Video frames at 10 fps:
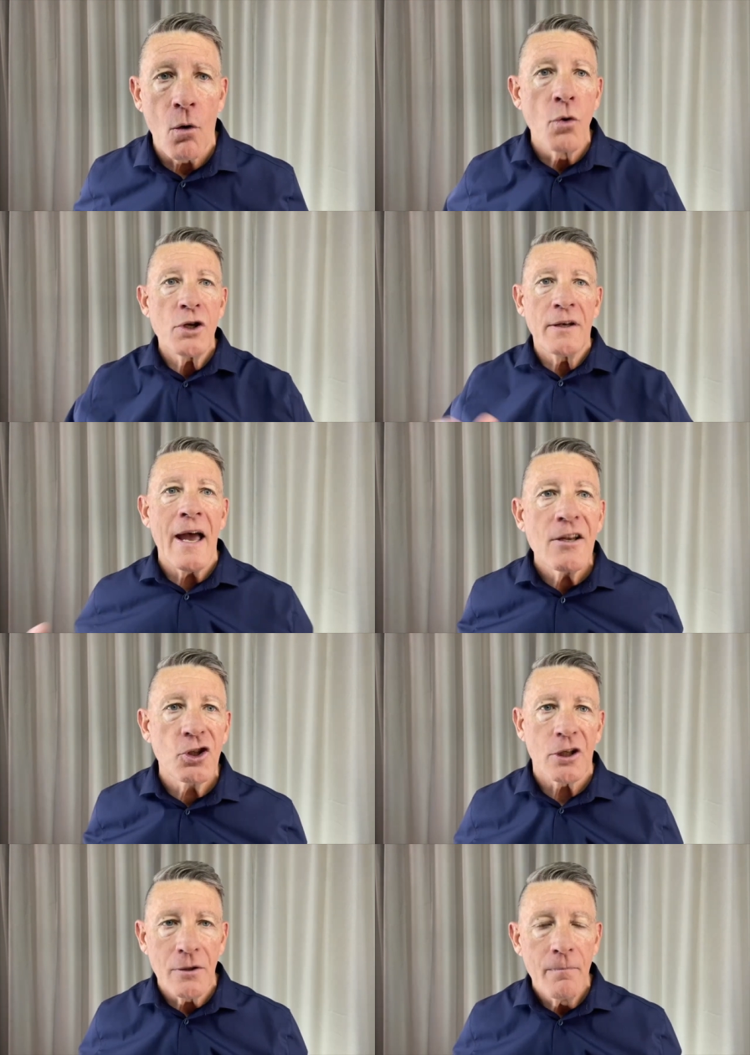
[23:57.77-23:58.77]

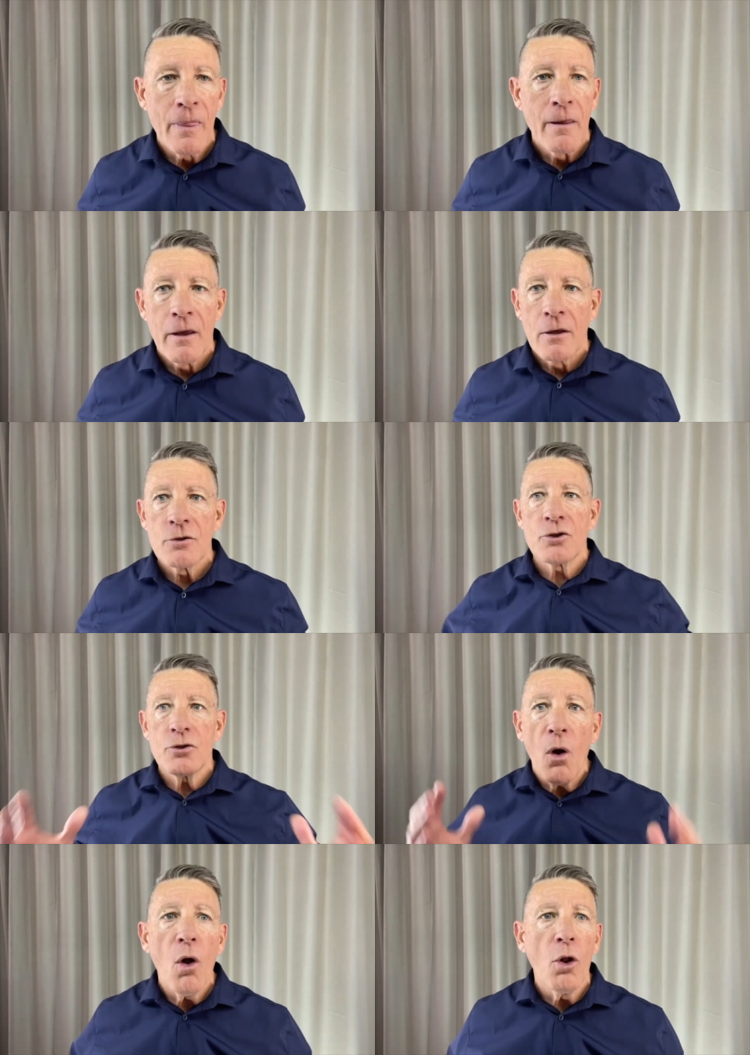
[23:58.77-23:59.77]
ordination,
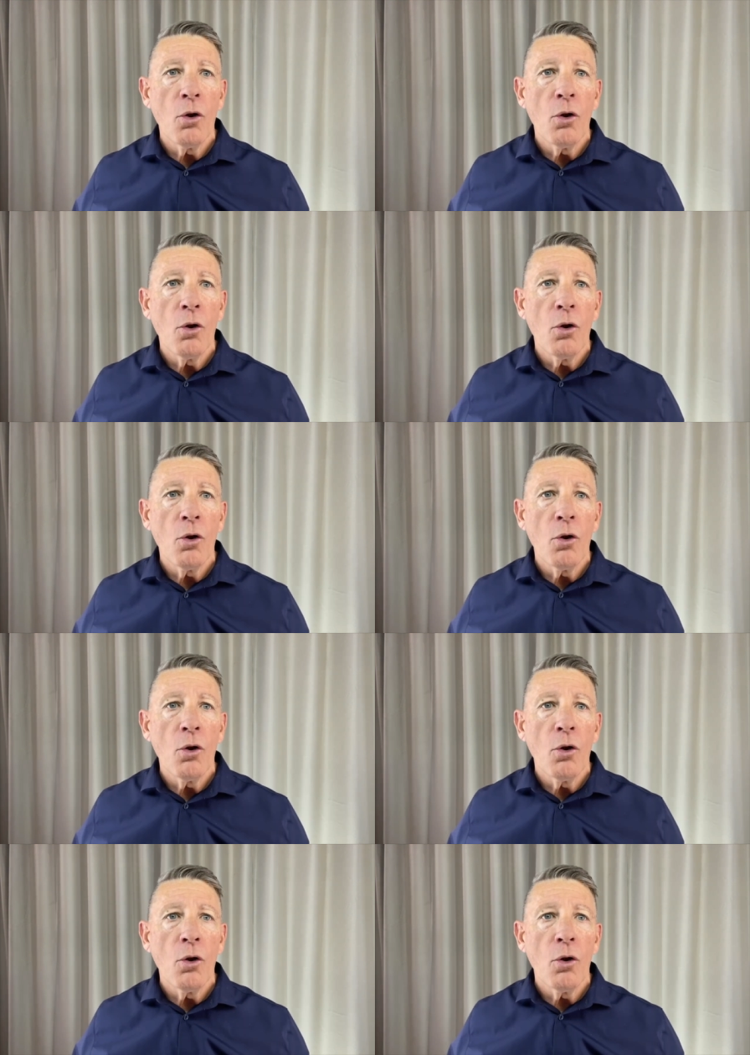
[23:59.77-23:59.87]
Saul